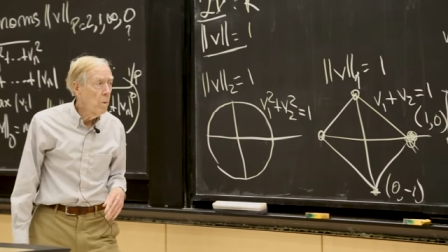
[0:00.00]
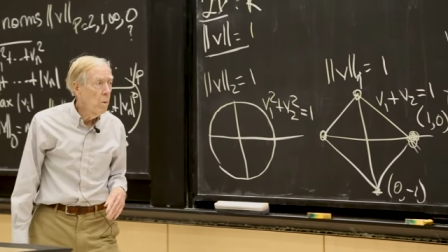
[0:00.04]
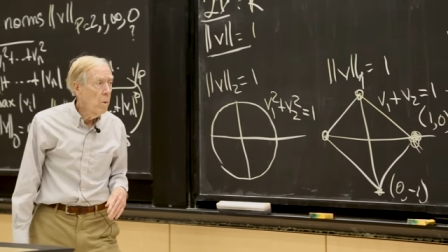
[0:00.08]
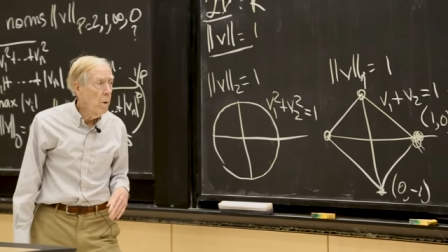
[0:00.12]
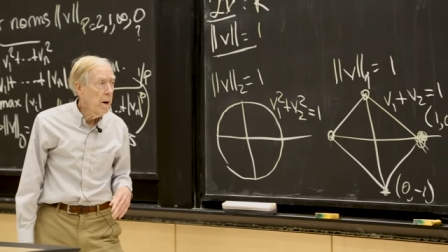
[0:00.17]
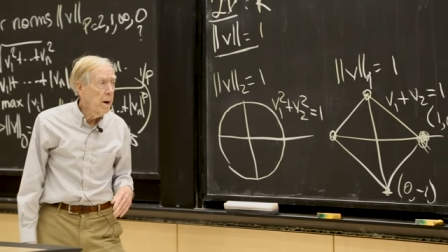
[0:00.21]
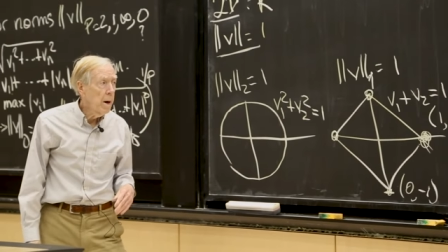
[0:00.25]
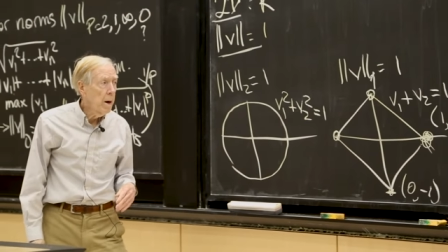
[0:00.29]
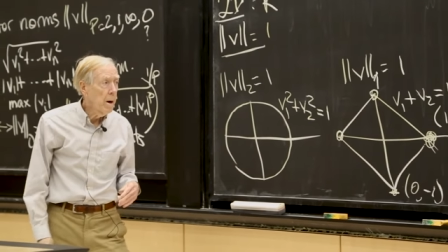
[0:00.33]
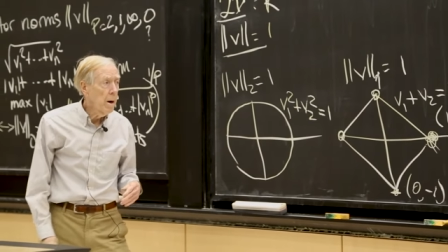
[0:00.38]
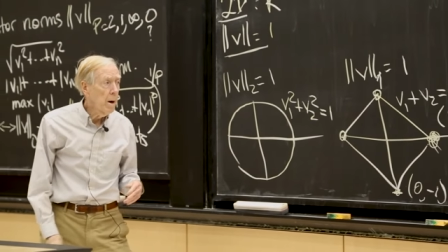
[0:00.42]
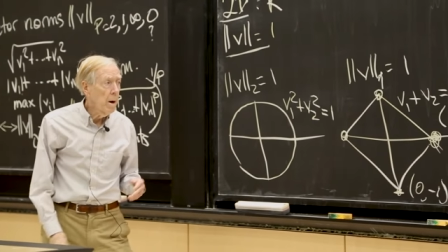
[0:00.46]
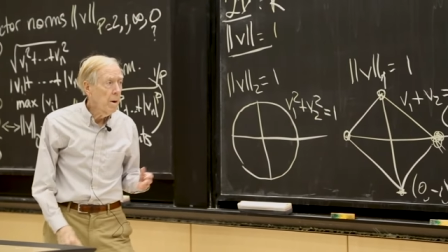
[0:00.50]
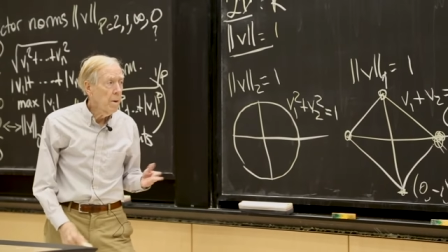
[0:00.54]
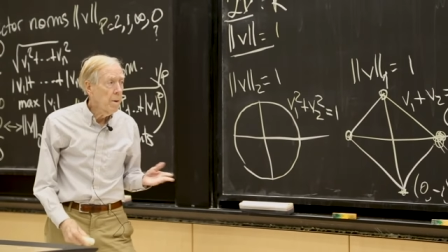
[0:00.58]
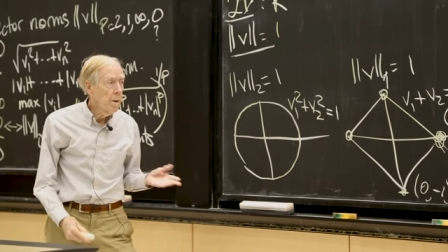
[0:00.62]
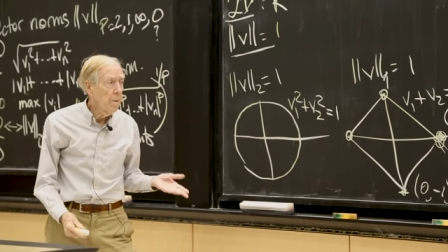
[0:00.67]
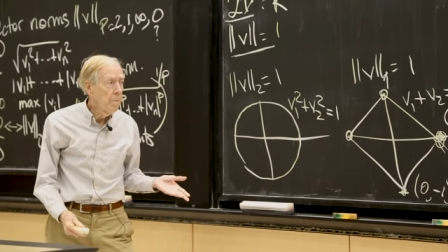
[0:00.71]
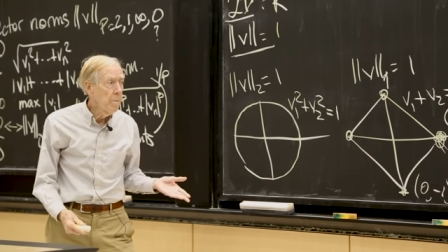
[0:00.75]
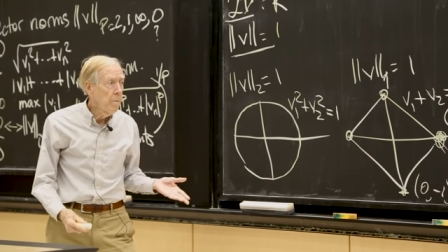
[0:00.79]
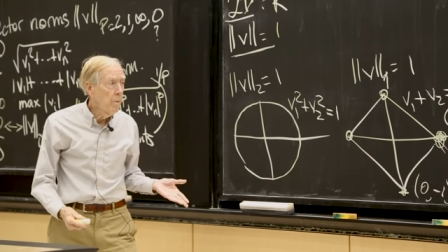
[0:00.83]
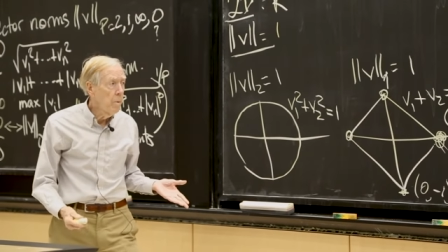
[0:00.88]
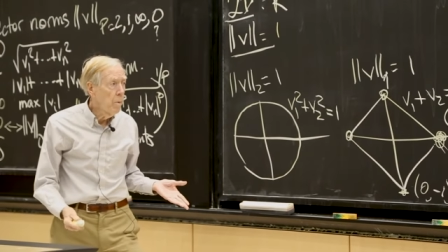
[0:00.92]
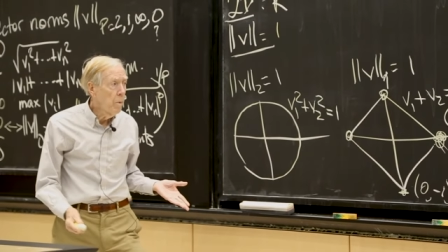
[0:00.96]
Where are
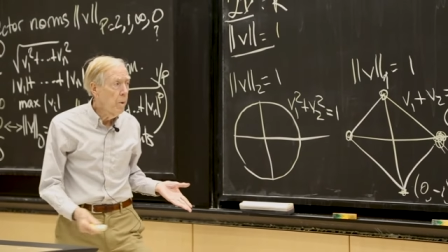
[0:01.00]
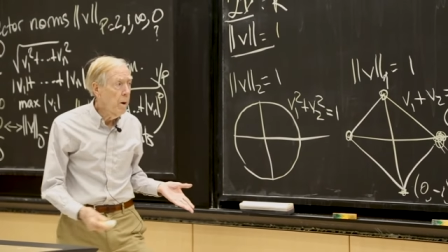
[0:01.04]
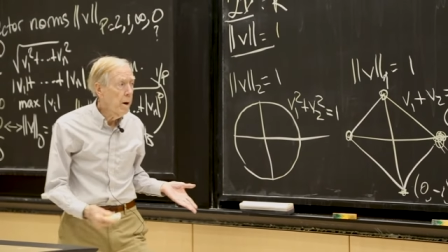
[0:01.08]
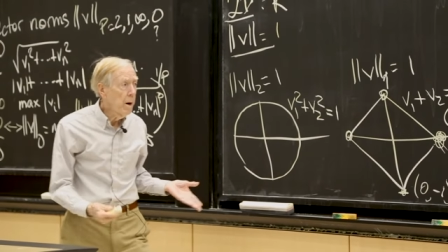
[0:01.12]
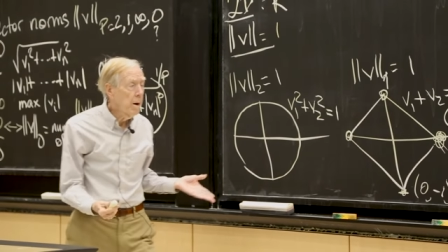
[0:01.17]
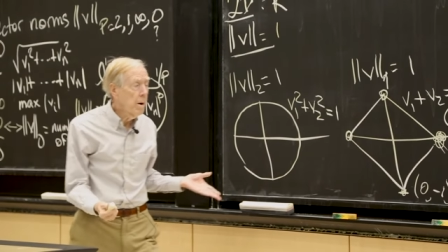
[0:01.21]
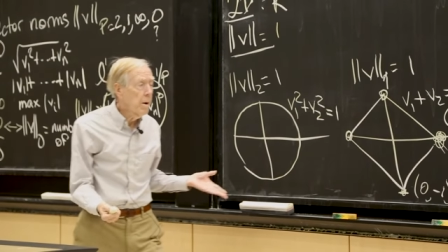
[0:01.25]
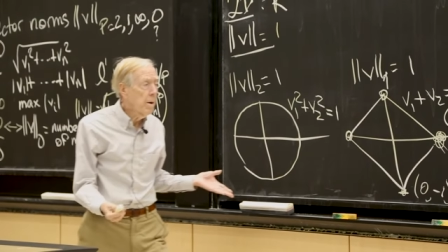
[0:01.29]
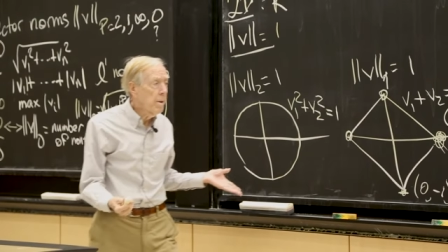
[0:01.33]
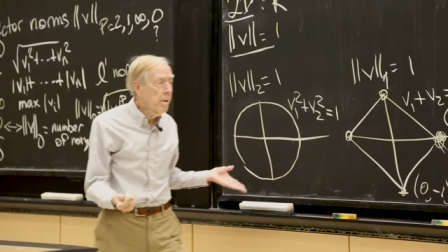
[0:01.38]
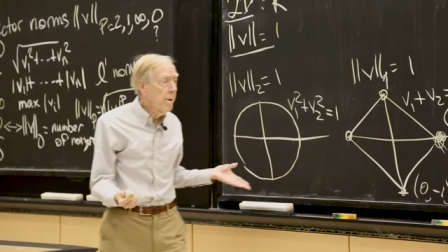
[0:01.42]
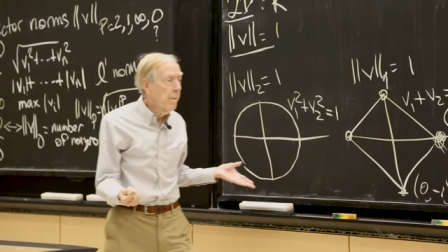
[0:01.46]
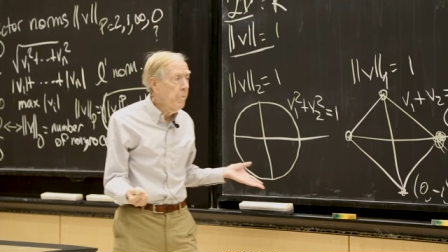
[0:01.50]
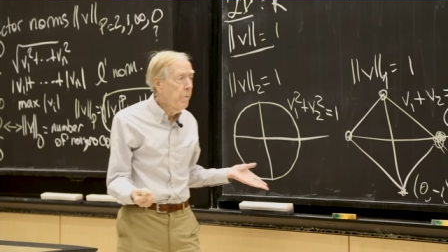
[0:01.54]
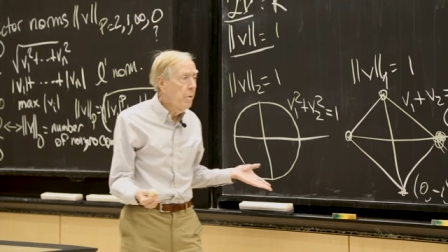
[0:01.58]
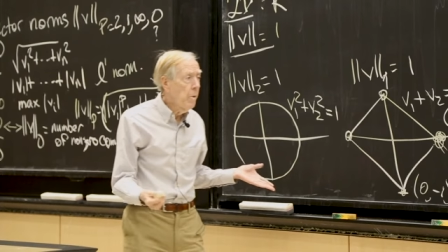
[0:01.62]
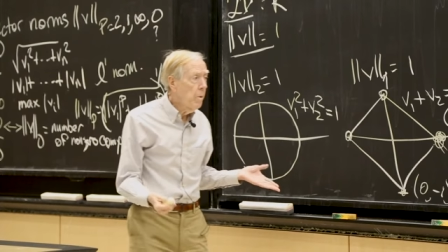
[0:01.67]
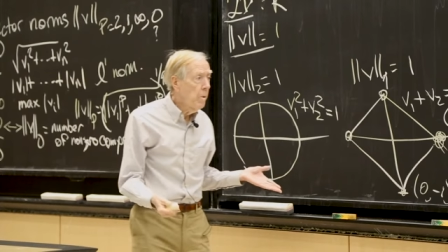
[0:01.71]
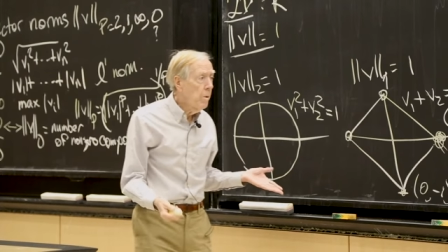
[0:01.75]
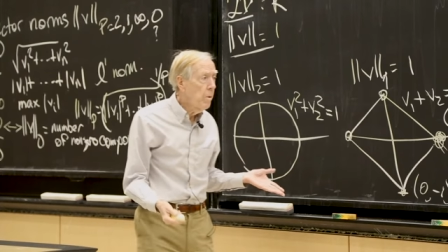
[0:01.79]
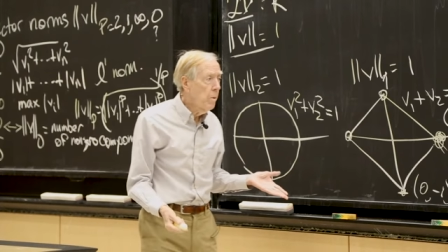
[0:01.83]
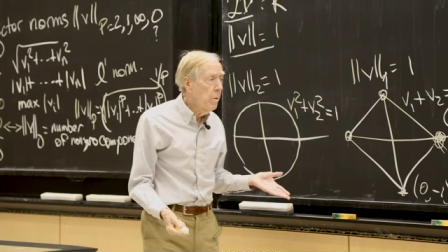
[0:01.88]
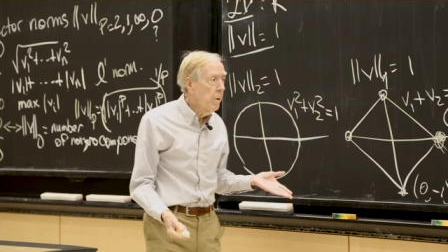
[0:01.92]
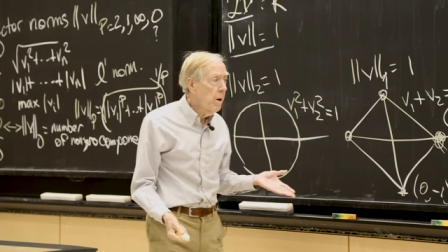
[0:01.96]
the where are the
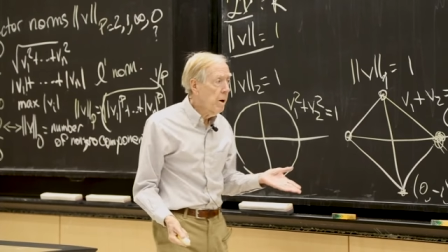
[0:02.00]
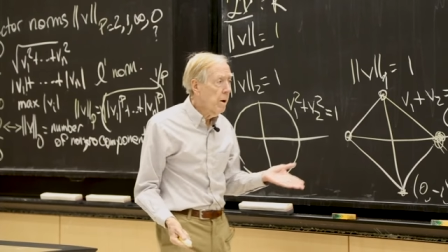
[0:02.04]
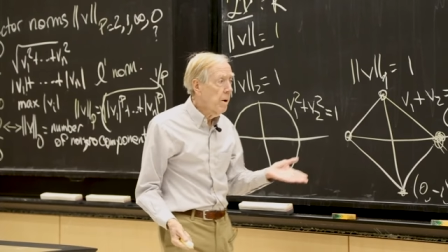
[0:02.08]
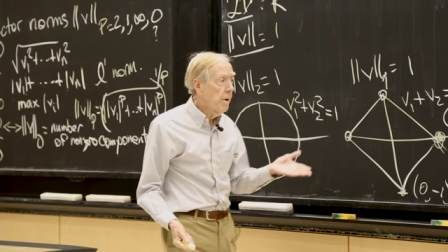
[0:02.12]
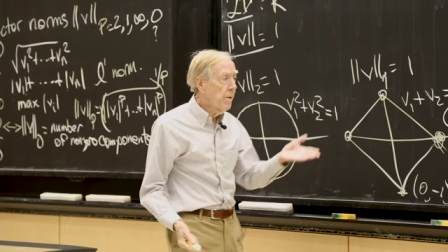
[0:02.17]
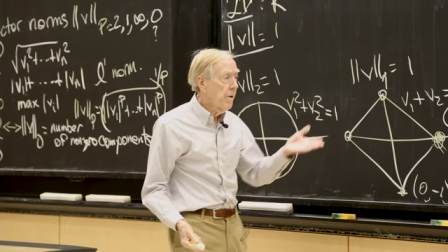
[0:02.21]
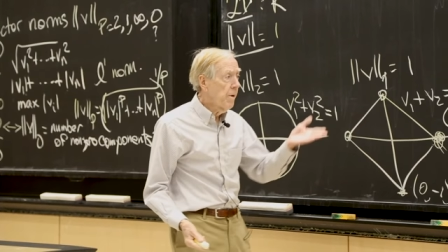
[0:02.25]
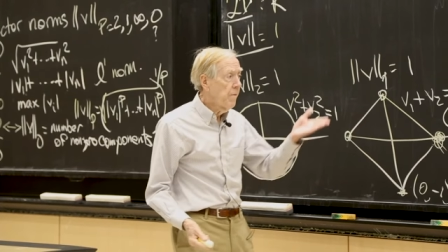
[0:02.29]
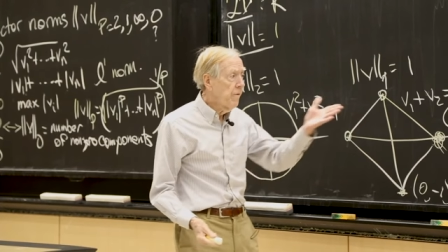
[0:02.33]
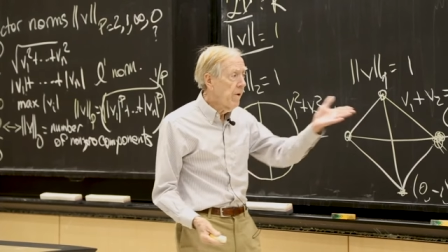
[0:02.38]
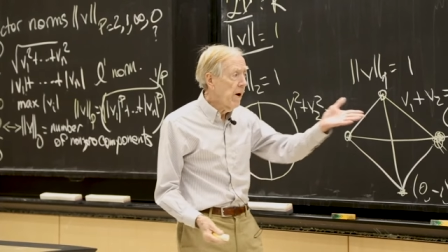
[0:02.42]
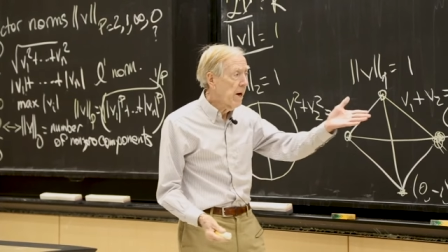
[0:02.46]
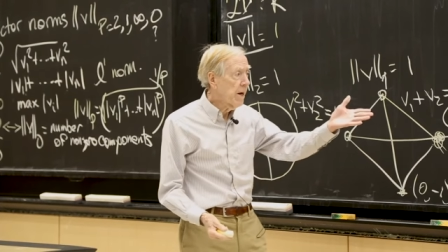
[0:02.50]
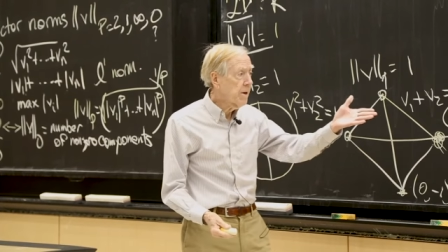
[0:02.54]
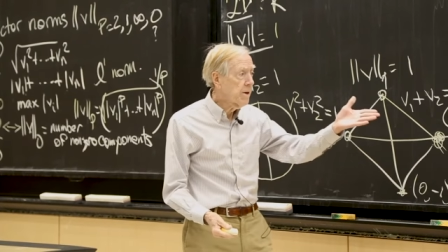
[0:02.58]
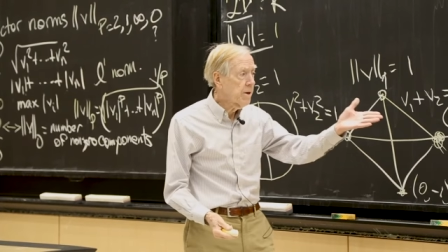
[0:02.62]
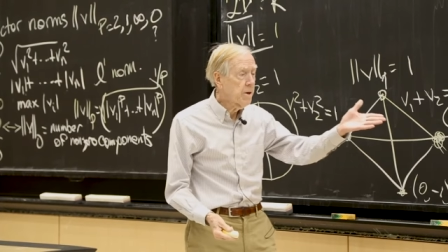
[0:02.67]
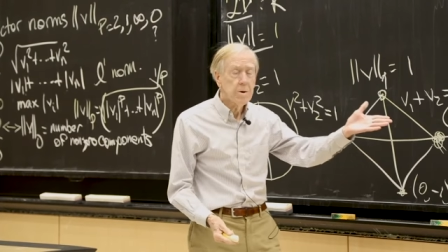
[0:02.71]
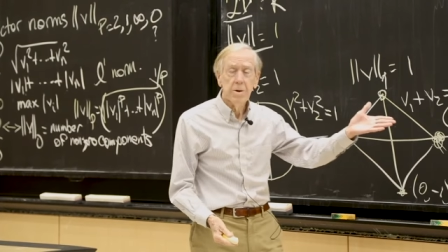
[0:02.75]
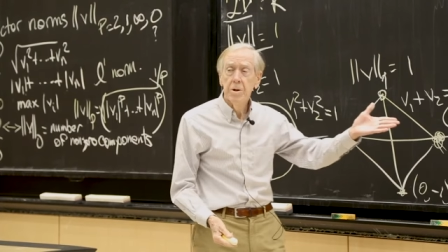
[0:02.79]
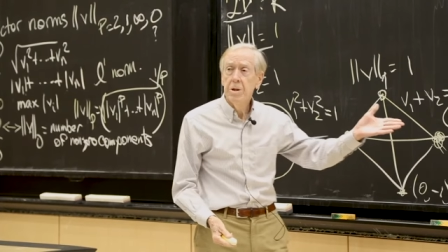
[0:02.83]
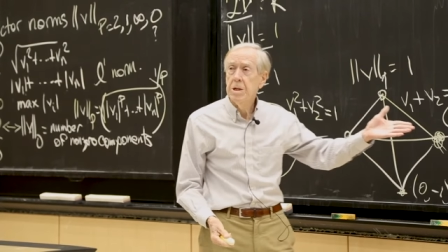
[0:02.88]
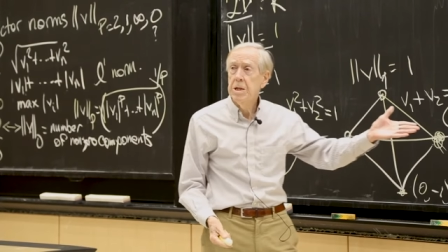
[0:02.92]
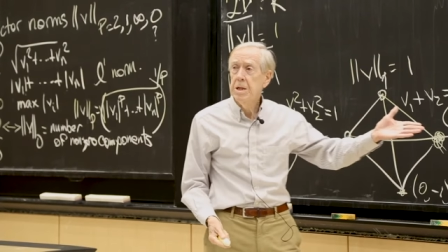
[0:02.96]
where are the
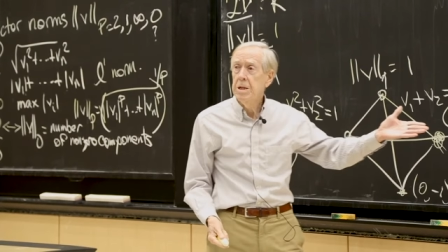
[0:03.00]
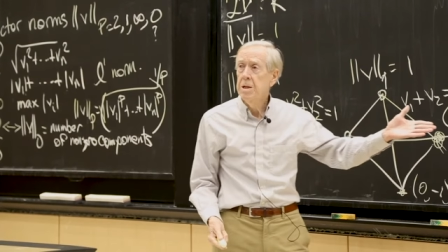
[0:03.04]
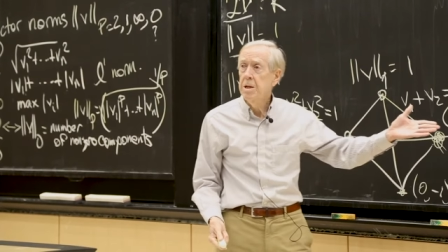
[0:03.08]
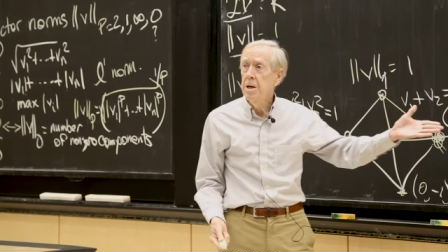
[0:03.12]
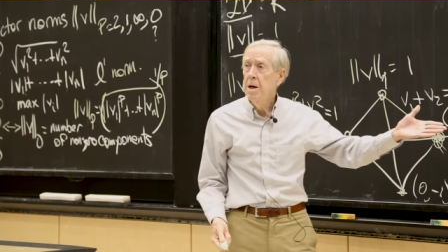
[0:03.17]
vectors